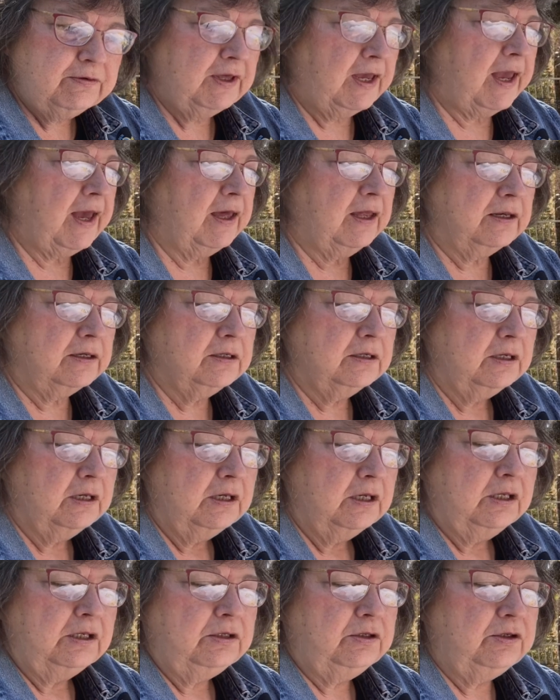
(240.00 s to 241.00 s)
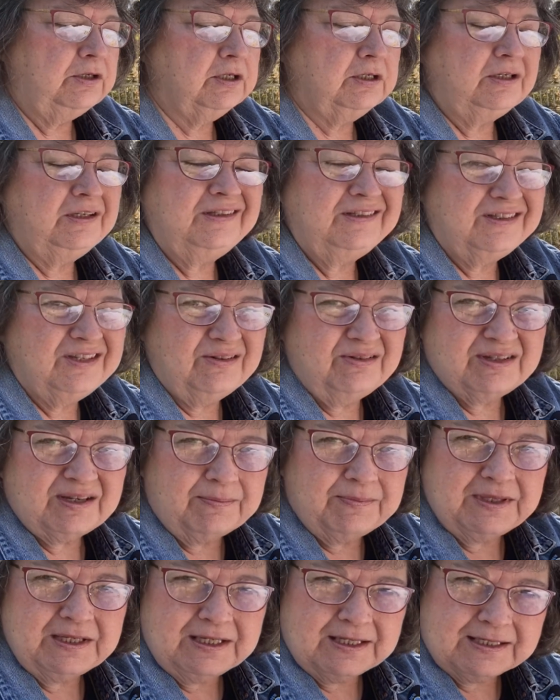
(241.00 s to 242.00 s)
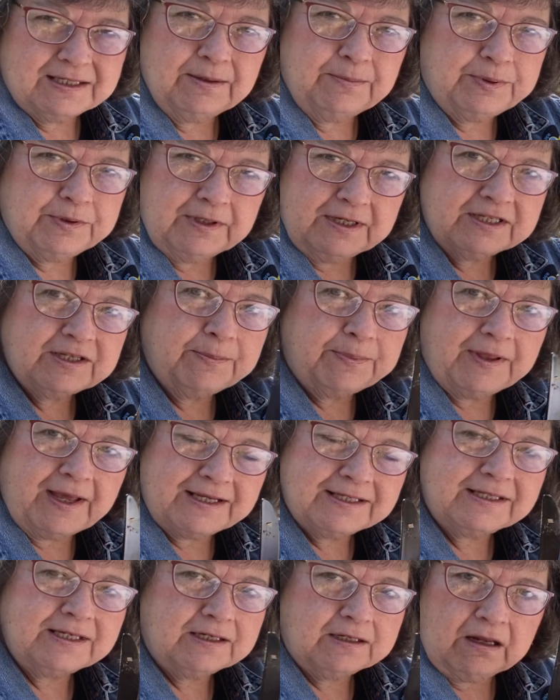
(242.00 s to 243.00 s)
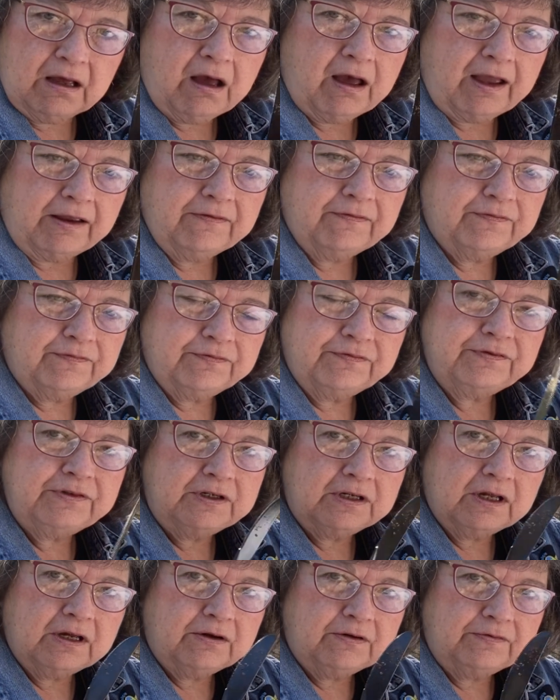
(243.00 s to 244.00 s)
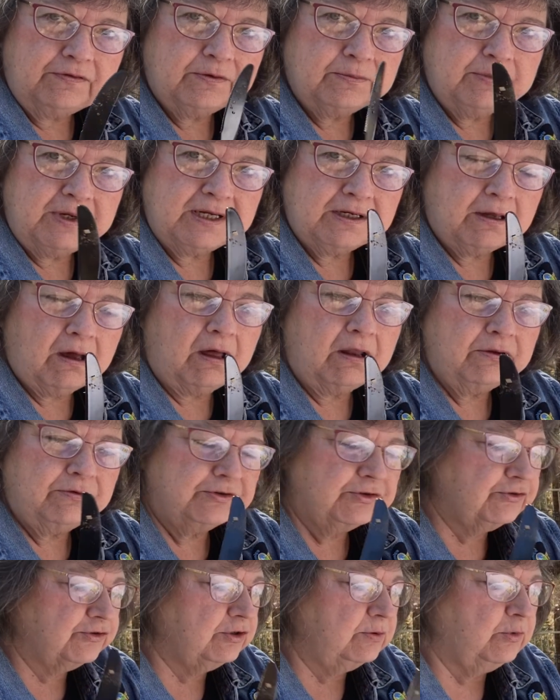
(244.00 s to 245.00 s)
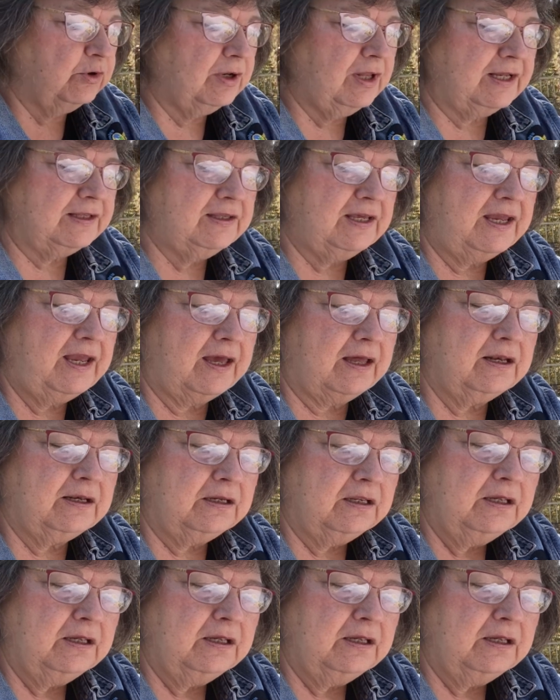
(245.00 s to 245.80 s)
that, you can do something as simple as a plastic knife, you know, from McDonald's or somewhere like that.